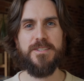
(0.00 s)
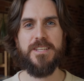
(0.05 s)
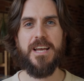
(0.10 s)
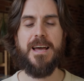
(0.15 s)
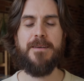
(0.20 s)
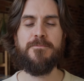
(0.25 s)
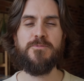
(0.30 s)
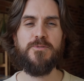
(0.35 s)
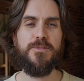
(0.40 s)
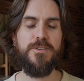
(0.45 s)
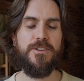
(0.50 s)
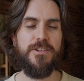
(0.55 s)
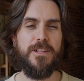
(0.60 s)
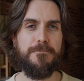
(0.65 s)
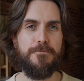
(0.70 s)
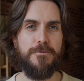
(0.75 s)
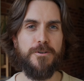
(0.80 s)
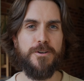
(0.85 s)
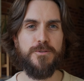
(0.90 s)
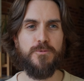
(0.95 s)
times with
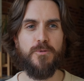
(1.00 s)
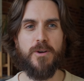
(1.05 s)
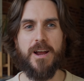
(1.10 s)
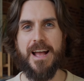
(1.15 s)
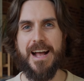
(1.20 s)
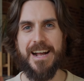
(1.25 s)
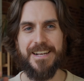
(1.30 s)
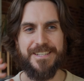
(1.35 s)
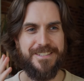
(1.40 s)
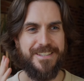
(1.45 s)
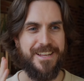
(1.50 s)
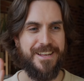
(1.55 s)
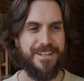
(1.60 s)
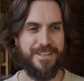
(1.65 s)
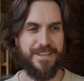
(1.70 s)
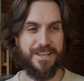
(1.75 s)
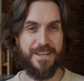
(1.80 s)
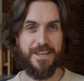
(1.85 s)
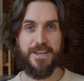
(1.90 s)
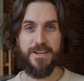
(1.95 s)
clippers where I
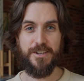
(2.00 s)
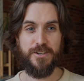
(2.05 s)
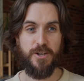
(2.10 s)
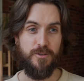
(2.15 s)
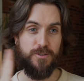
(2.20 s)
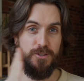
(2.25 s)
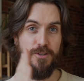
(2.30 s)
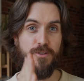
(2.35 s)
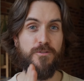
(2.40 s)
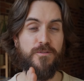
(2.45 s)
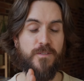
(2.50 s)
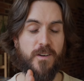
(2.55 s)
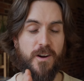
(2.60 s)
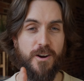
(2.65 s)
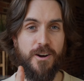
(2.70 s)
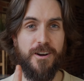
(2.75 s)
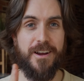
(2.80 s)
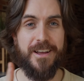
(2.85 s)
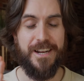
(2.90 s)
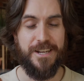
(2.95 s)
accidentally go too
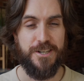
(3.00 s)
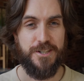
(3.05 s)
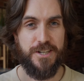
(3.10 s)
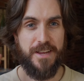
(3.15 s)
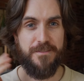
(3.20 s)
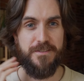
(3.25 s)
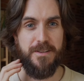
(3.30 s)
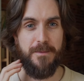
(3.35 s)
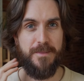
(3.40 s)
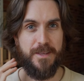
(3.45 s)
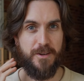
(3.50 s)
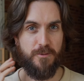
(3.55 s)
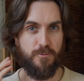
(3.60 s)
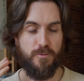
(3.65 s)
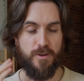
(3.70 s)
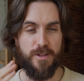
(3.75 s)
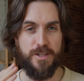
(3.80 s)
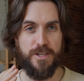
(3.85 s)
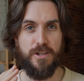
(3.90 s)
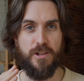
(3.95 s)
far and I shave something
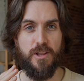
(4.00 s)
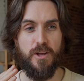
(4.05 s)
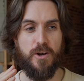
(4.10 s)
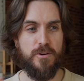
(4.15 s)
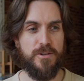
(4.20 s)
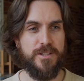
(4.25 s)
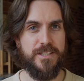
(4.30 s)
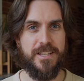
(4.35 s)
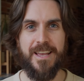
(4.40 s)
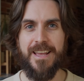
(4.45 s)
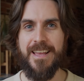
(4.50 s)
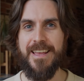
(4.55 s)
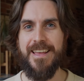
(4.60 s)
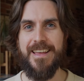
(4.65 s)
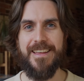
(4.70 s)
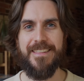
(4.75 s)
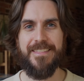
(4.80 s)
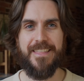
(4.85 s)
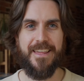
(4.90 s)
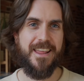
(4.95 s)
really close.
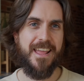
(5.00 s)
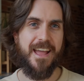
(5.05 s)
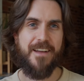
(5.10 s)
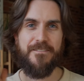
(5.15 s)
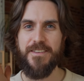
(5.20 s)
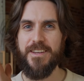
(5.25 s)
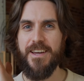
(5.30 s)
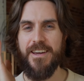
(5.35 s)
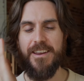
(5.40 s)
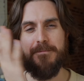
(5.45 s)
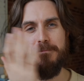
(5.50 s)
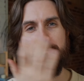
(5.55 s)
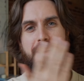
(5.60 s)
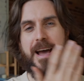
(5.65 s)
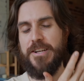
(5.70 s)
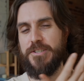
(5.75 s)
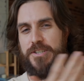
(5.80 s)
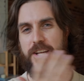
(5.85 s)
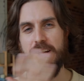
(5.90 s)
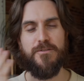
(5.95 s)
Then I have to kind of
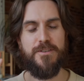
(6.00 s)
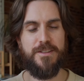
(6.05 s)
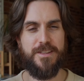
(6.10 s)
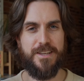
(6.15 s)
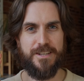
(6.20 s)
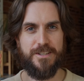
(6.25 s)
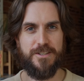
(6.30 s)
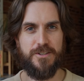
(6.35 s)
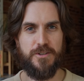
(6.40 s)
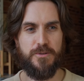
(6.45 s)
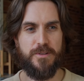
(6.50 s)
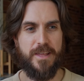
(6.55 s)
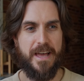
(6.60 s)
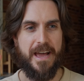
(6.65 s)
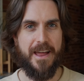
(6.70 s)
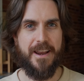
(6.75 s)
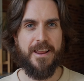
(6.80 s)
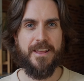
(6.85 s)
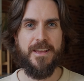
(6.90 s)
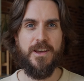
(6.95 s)
match everything to
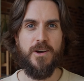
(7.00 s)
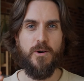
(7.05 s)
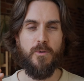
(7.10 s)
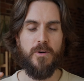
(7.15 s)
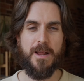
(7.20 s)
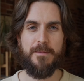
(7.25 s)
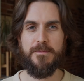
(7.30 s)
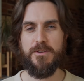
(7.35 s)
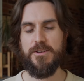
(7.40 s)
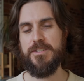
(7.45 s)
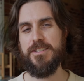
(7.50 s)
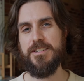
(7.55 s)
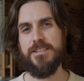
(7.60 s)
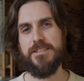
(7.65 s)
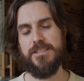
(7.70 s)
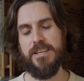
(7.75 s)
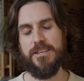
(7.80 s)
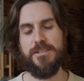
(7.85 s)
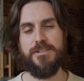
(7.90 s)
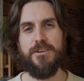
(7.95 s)
that. When I'm using
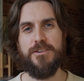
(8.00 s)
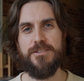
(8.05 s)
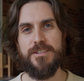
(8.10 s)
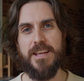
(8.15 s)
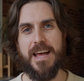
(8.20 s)
scissors,